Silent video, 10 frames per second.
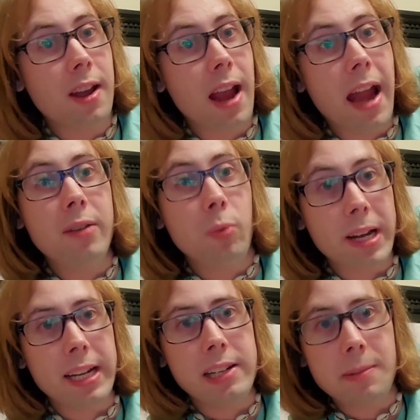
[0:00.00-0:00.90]
and we
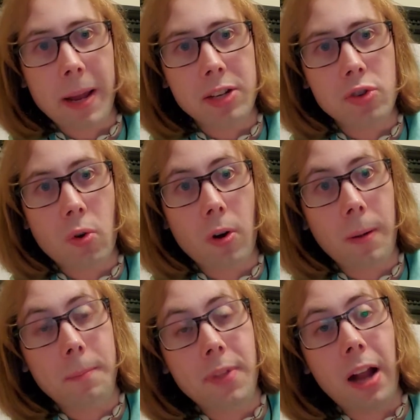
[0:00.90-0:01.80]
need to make
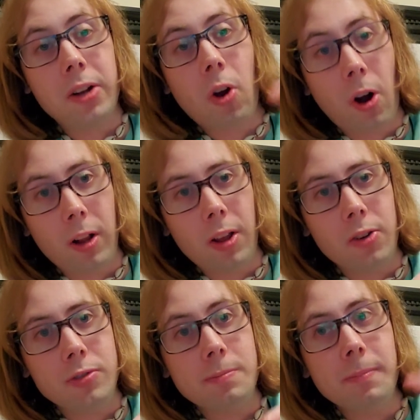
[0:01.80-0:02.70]
sure that
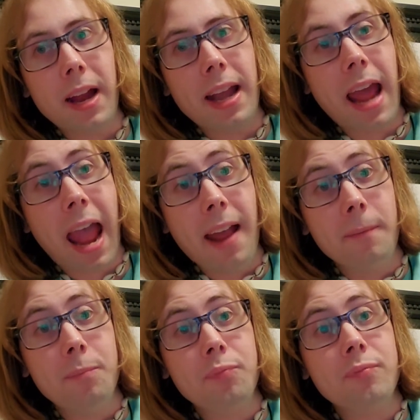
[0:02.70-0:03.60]
Carlos and
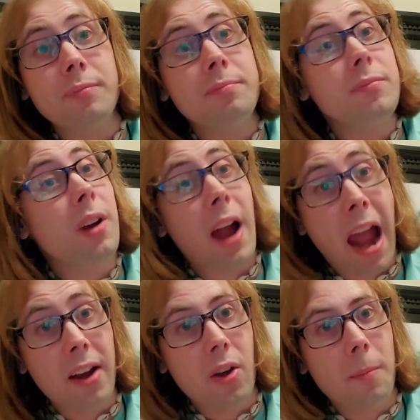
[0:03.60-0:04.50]

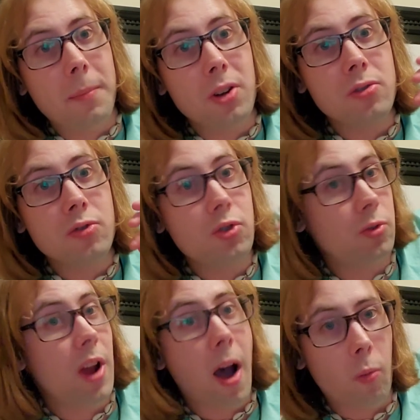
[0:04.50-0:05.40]
Adam do
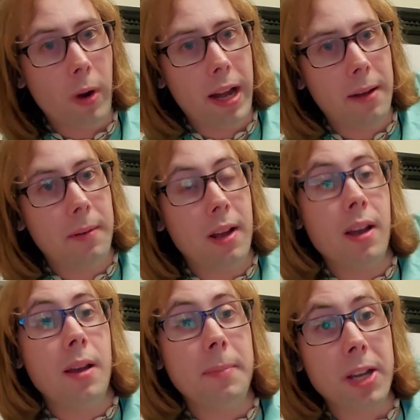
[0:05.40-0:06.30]
not win.
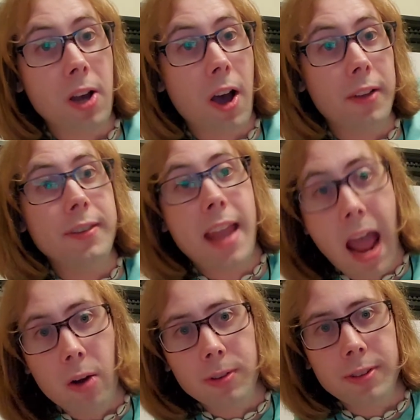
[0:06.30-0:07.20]
Because
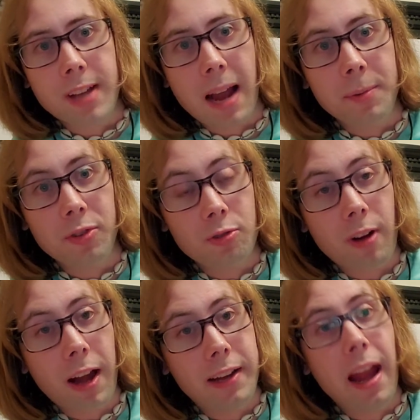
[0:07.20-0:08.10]
now is the time to
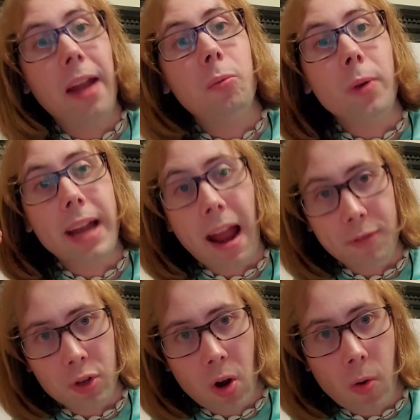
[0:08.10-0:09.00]
strike, and we have
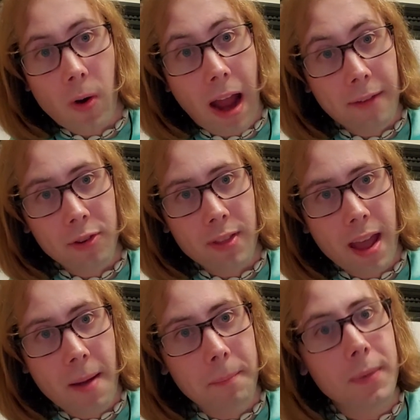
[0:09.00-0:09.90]
to go after them.